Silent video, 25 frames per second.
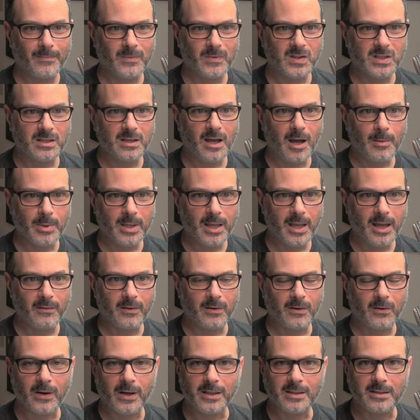Sabi, have a
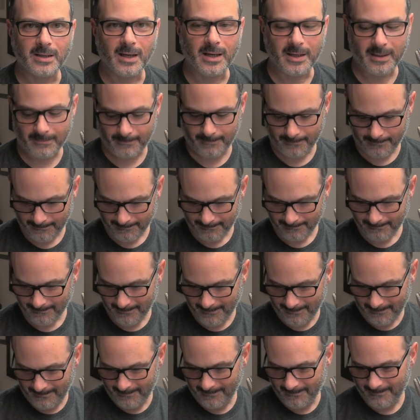great day.
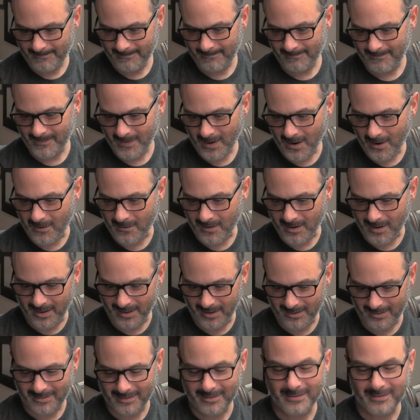All right.